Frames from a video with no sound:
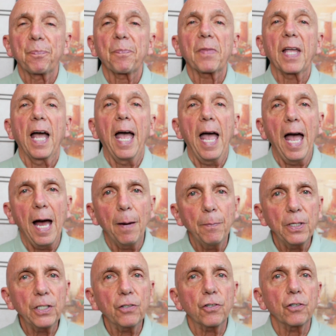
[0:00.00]

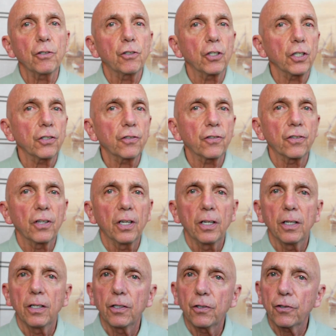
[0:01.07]
Habits are just
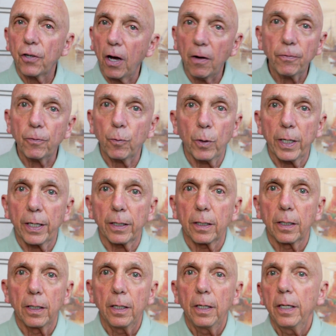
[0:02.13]
software.
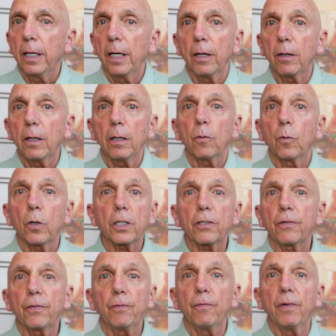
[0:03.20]
It, works
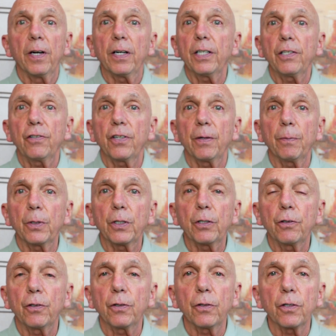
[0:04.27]
very similar
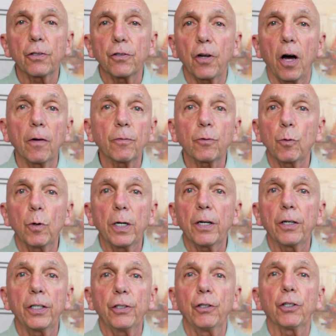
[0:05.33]
to the software
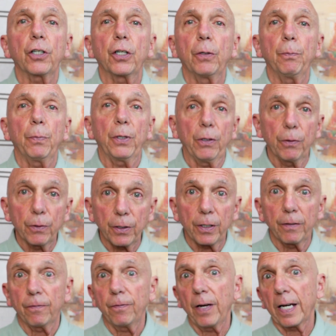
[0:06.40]
in your computer. In
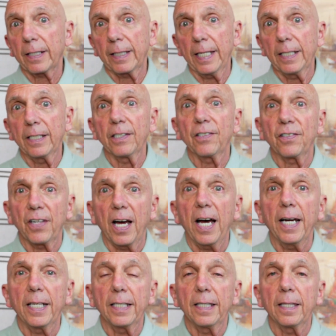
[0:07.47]
fact, they
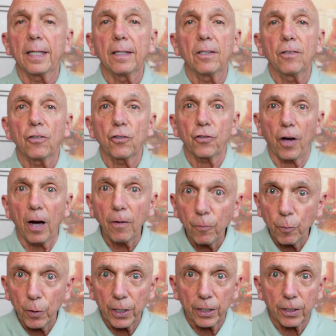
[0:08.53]
designed
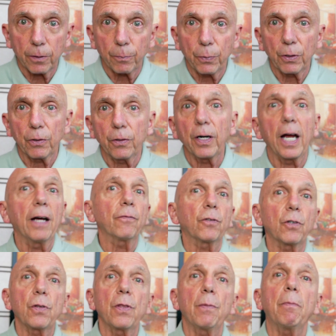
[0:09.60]
software computer after
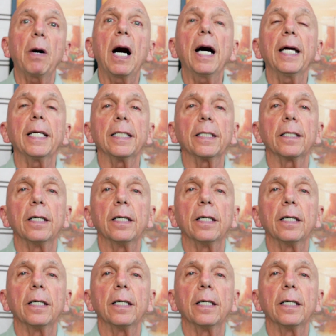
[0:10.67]
the mind.